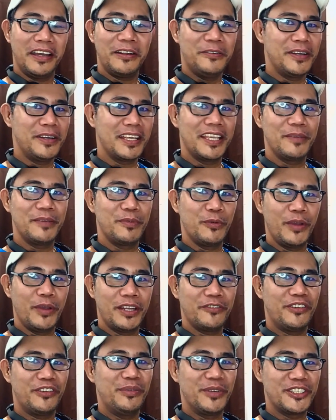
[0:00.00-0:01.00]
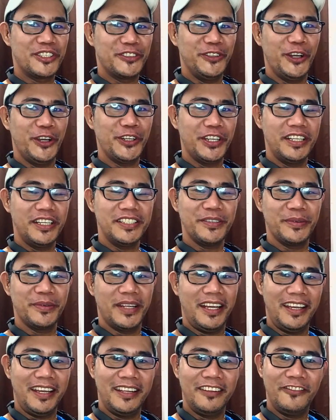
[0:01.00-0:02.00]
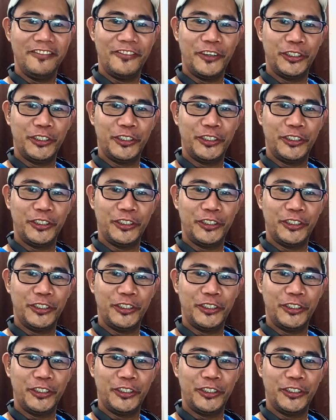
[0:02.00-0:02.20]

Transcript: I don't want to keep you waiting for much longer. So without any